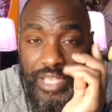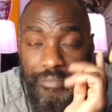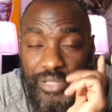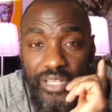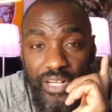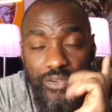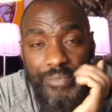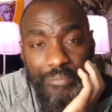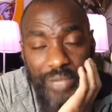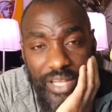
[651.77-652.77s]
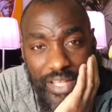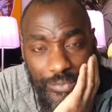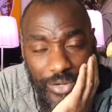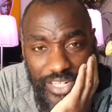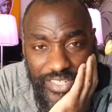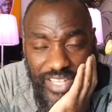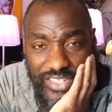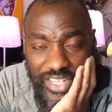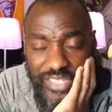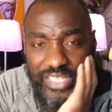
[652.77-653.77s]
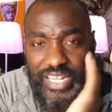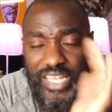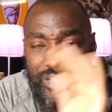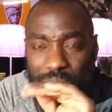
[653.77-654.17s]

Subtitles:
But you got to remember what I said yesterday